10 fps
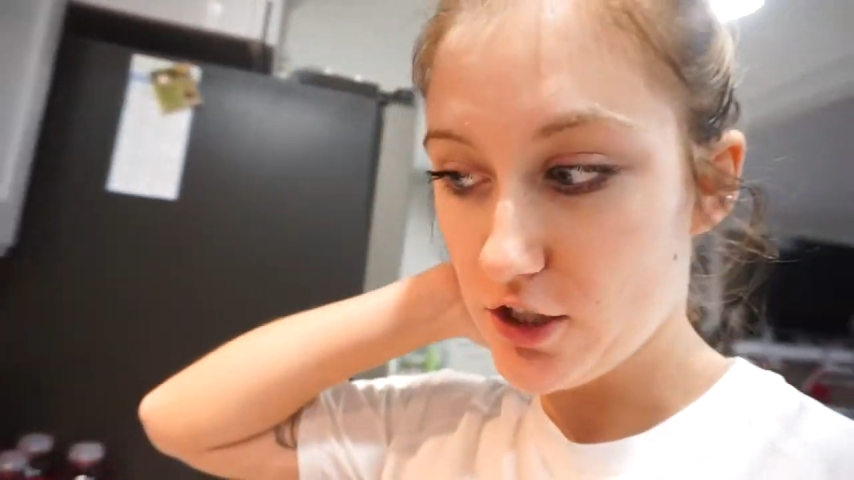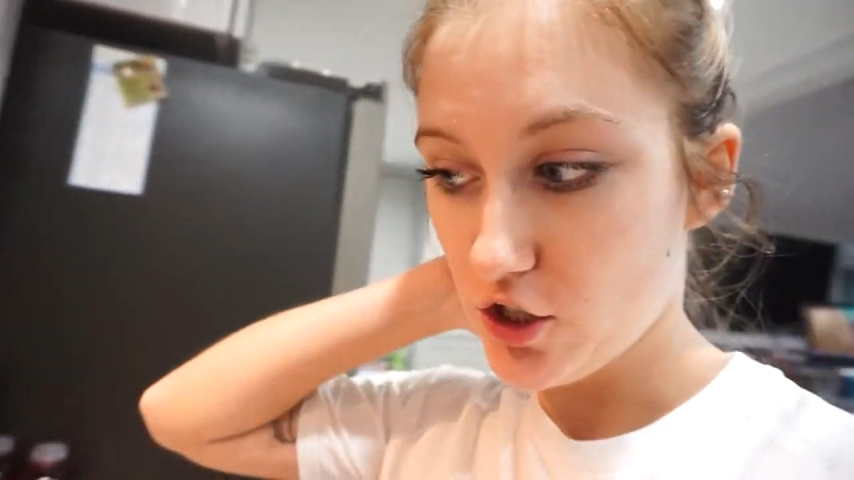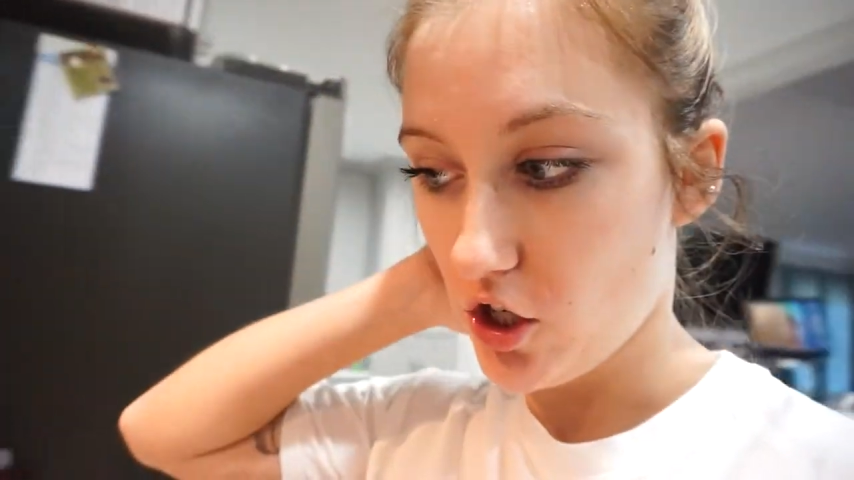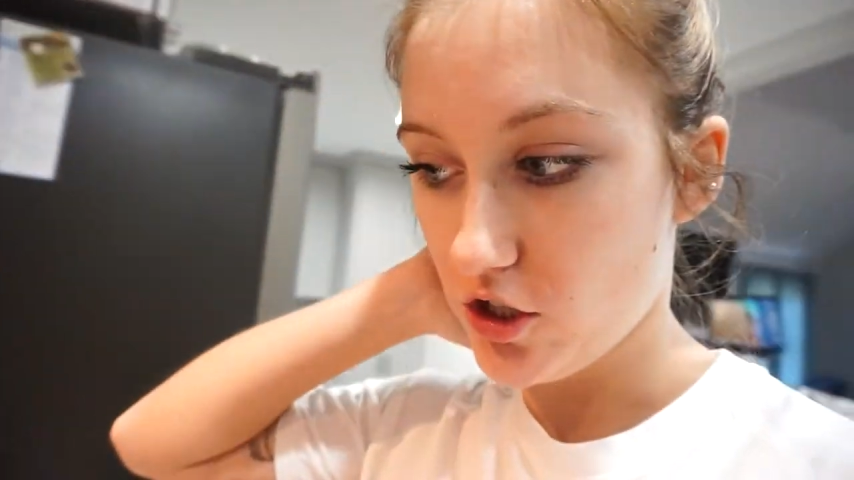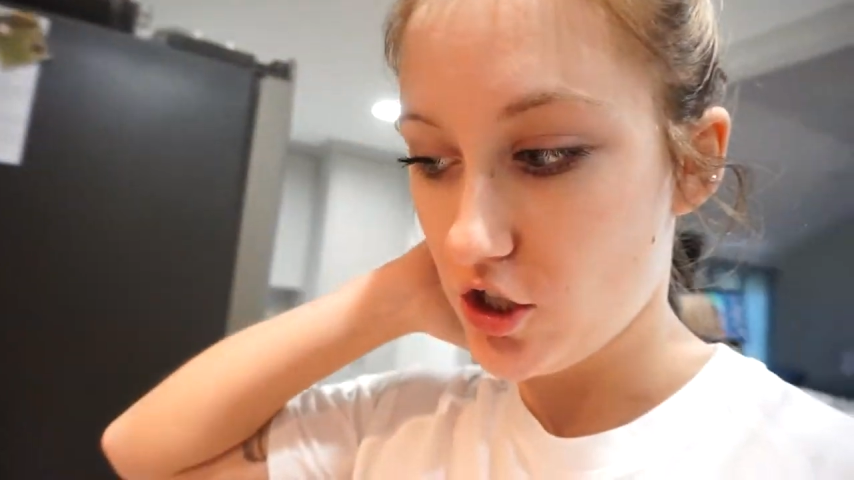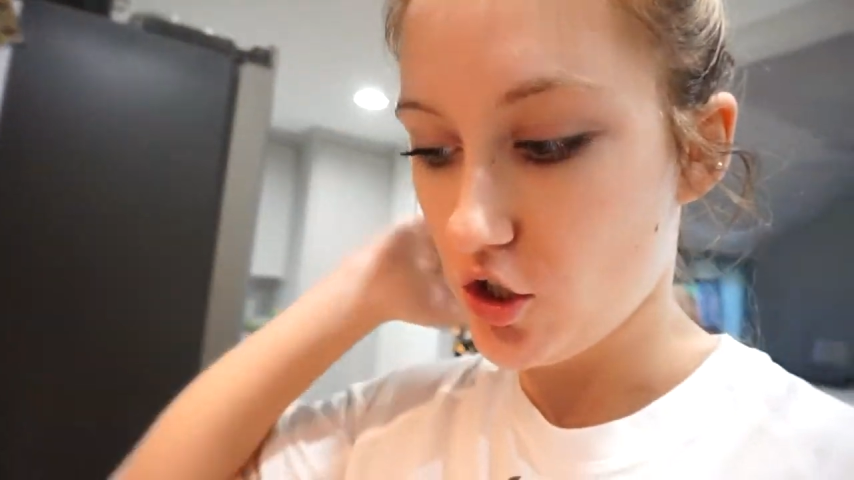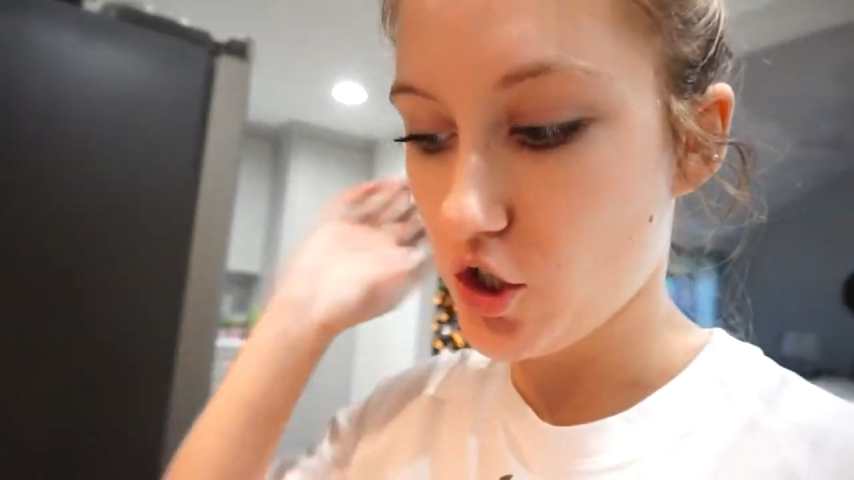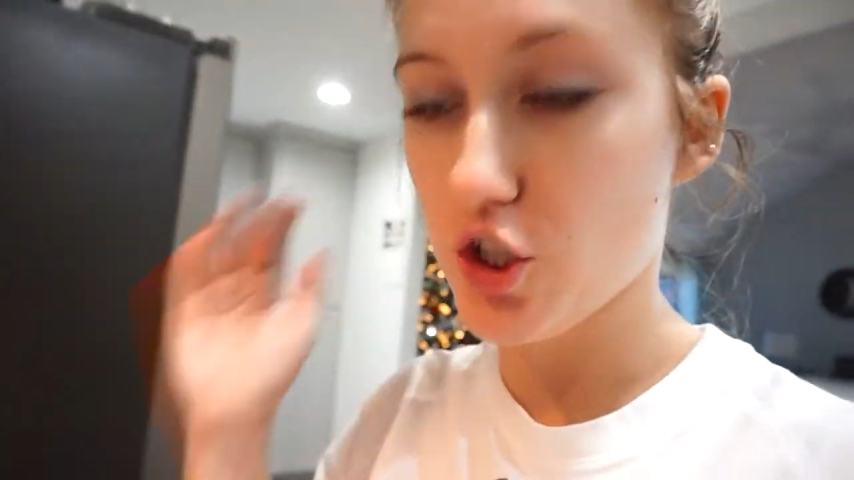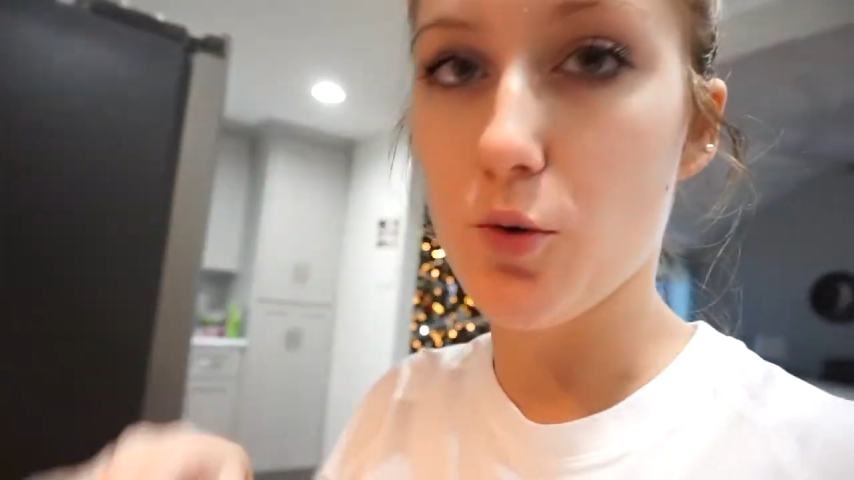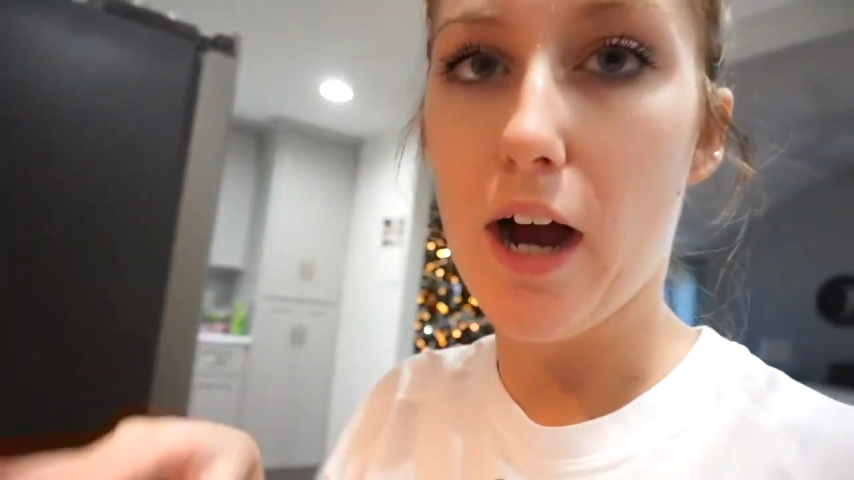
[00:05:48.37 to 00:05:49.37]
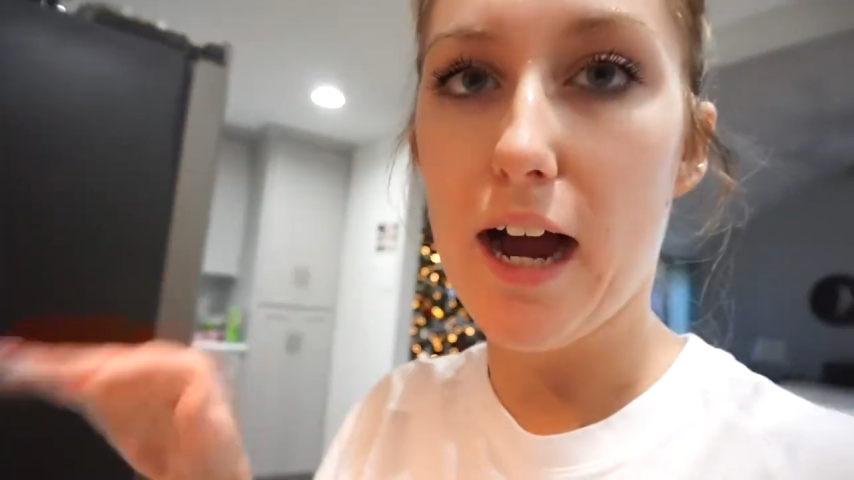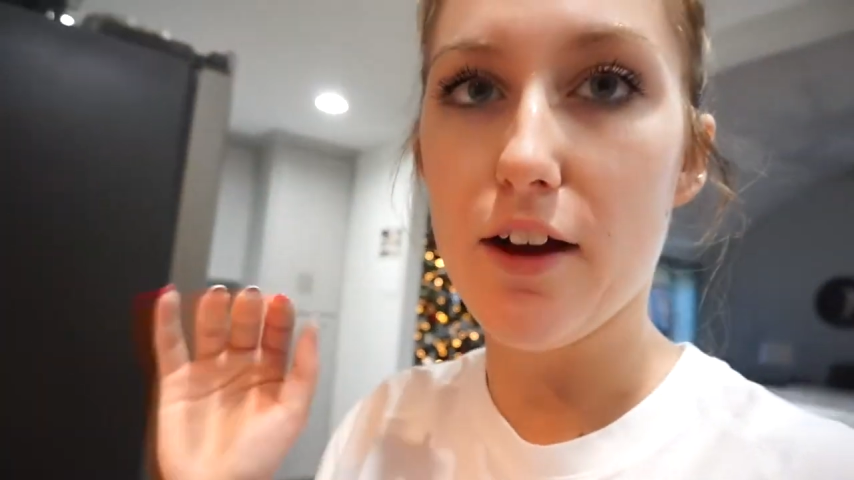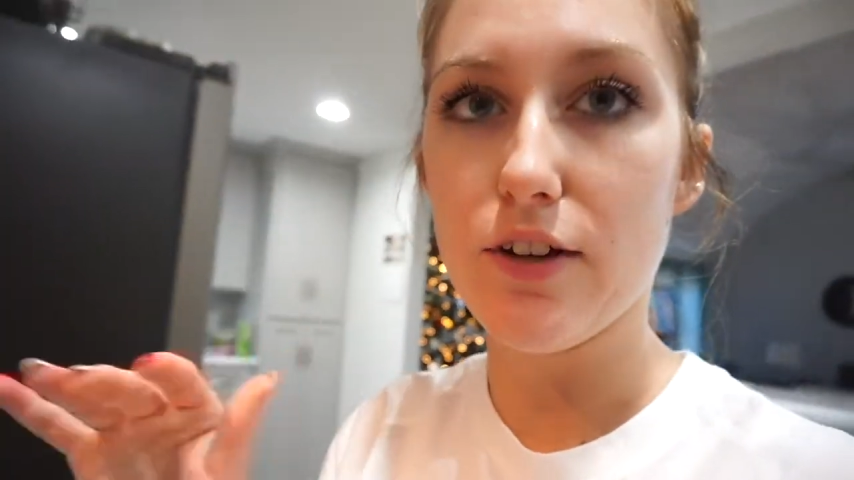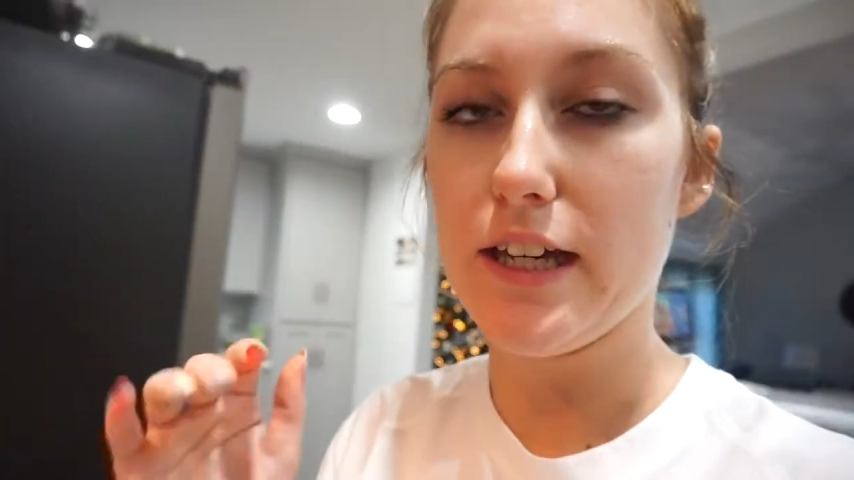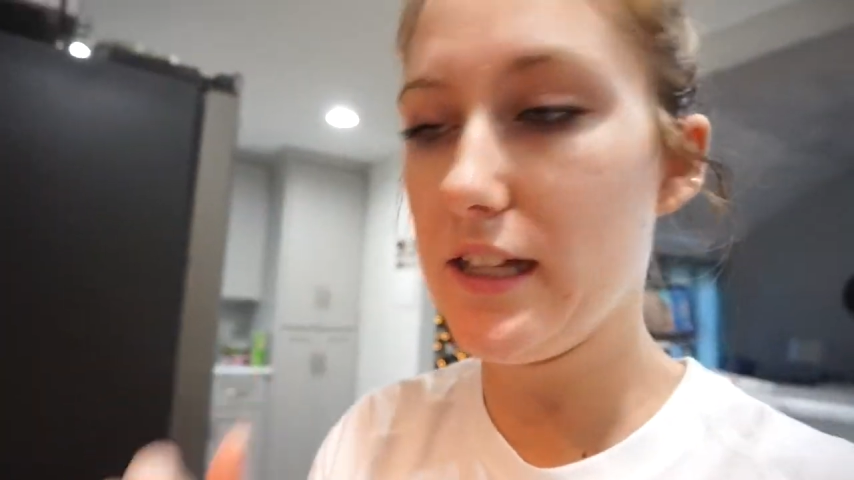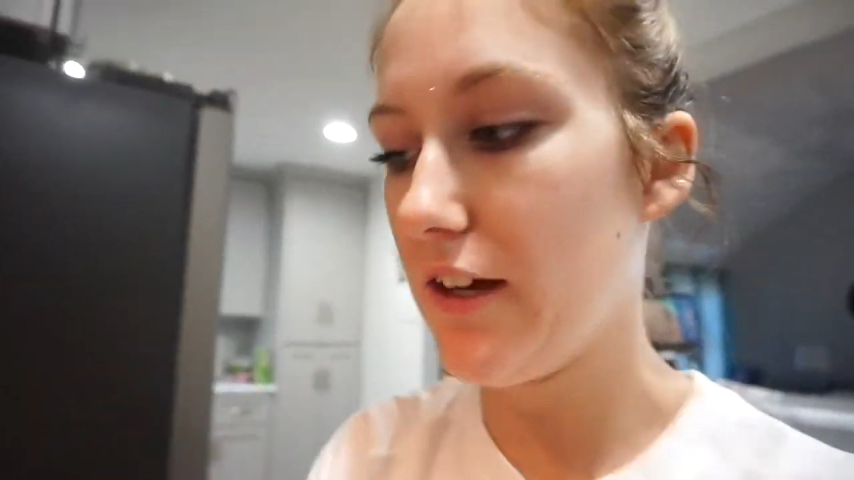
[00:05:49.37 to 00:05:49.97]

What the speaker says: the sausage on too high of a heat